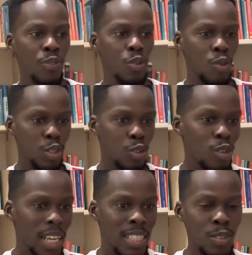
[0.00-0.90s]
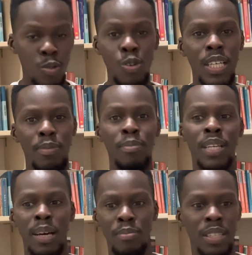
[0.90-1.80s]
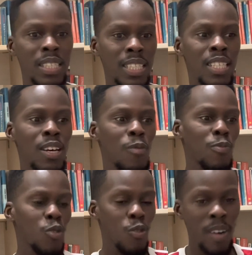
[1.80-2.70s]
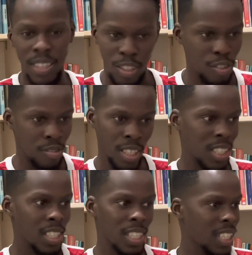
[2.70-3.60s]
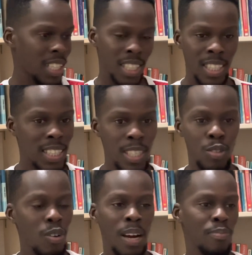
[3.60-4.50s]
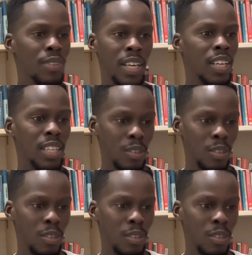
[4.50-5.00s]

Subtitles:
When you look at his goalkeeping ability over the stretch, he's just not up there.